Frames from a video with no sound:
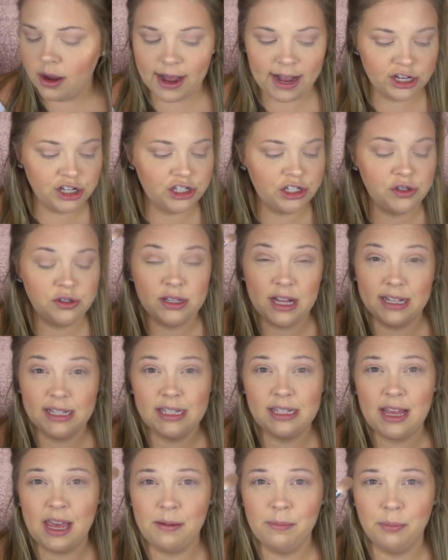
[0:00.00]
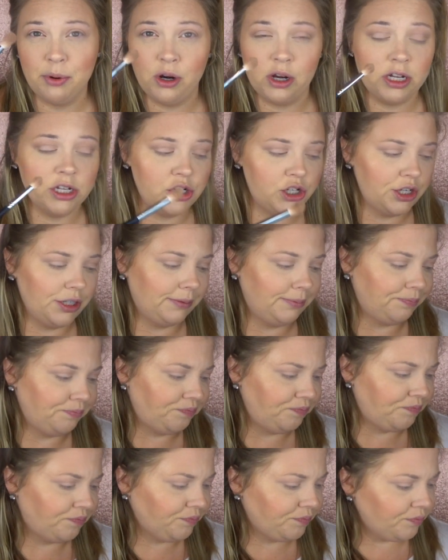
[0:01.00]
I just use that same brush
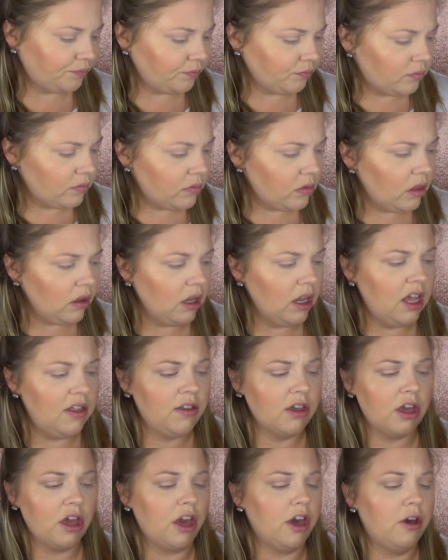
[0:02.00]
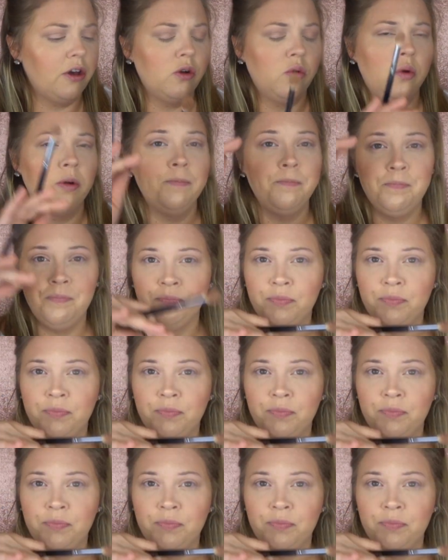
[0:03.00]
and then go